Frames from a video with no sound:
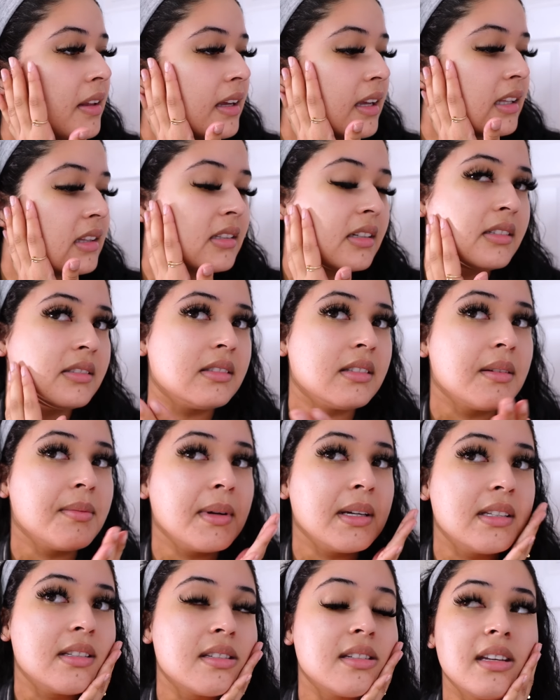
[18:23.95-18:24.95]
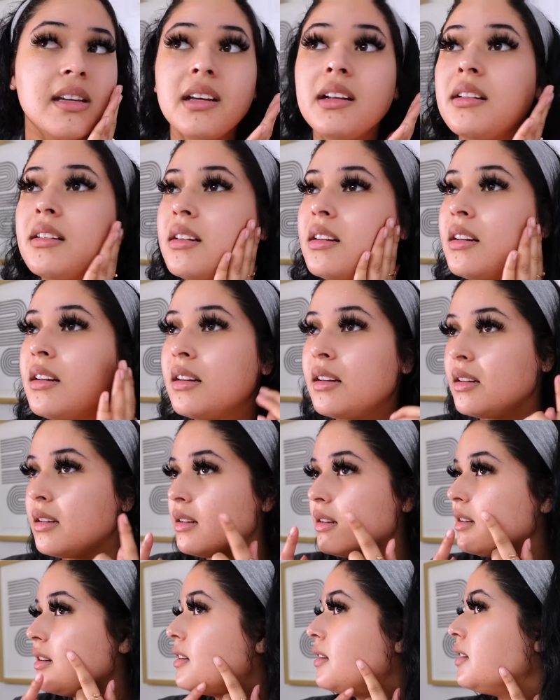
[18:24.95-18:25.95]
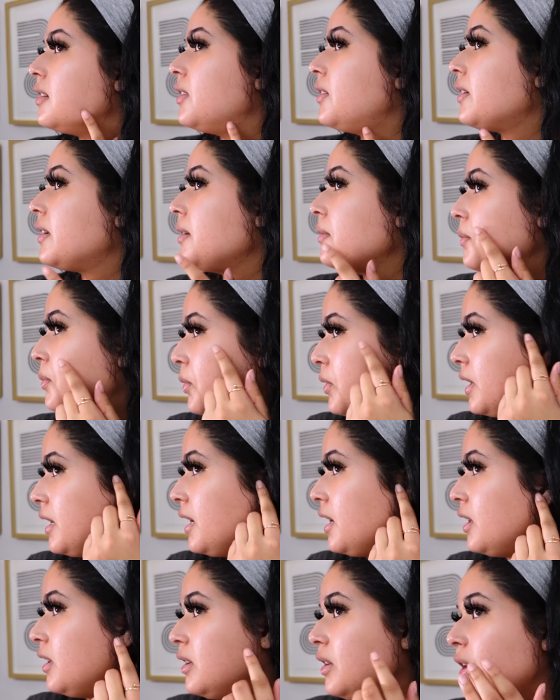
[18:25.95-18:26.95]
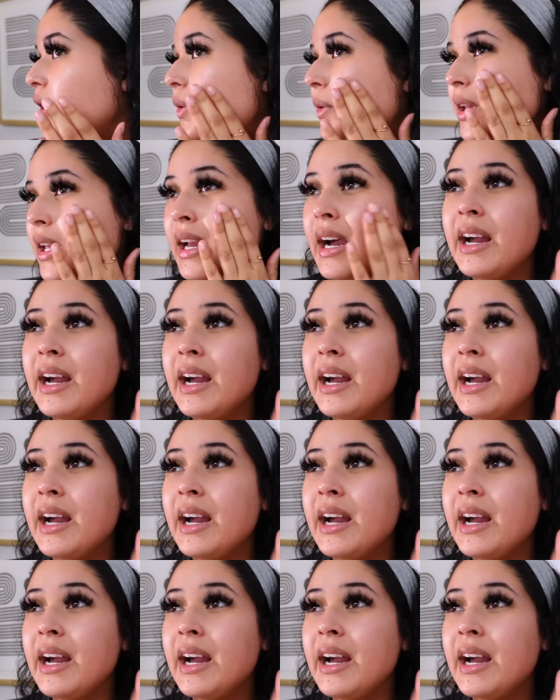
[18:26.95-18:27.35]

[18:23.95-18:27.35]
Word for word: like it does leave my skin looking pretty glowy.